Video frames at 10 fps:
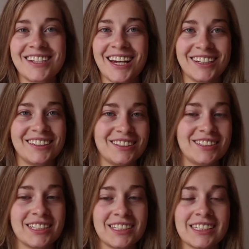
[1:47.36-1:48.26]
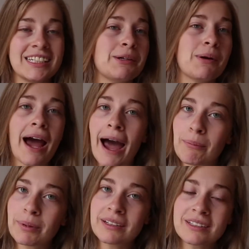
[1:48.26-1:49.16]
and see what
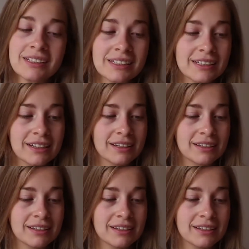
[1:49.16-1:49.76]
happens.